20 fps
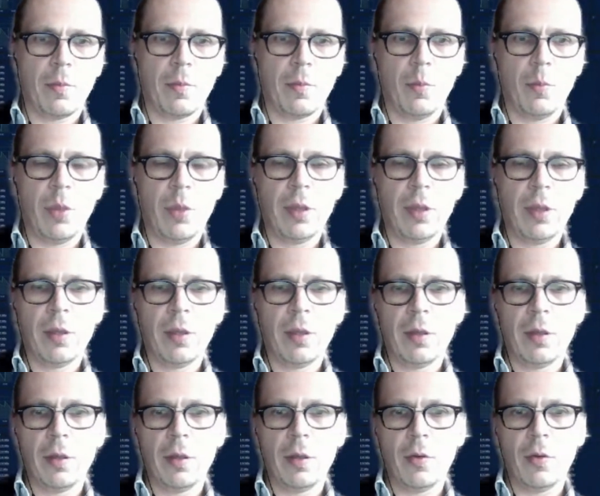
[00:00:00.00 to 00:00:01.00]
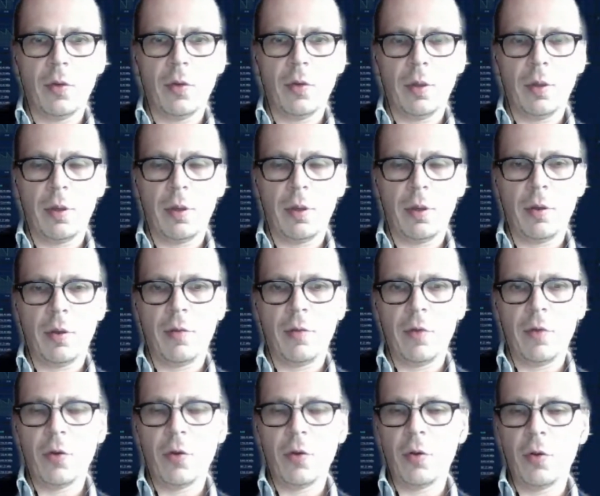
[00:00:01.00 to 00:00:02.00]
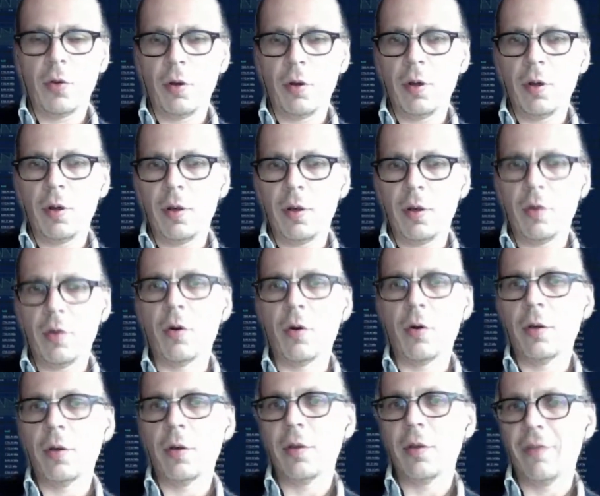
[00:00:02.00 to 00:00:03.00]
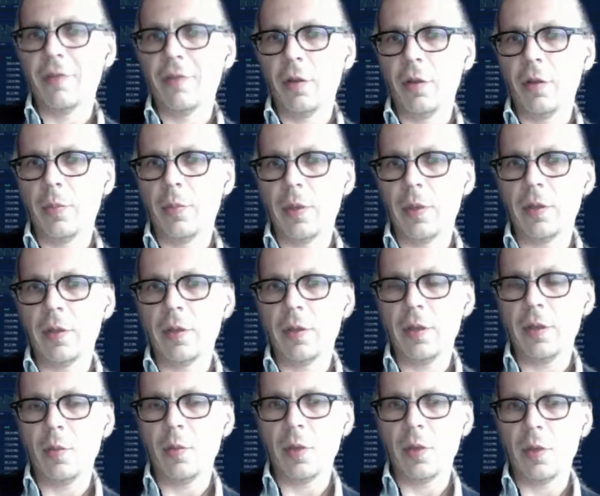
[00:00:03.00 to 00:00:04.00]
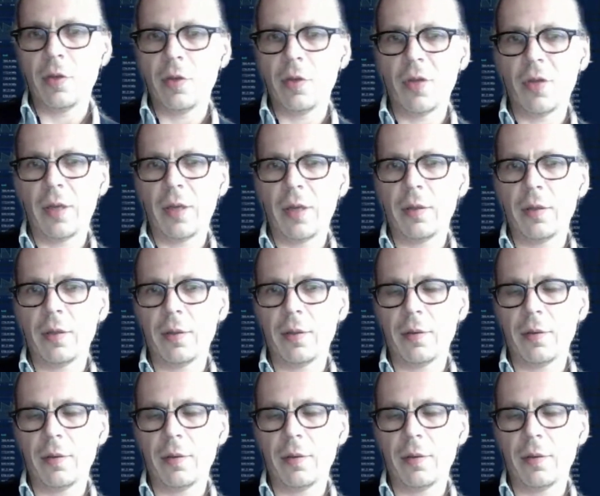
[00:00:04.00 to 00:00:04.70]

building the very strong core development team and start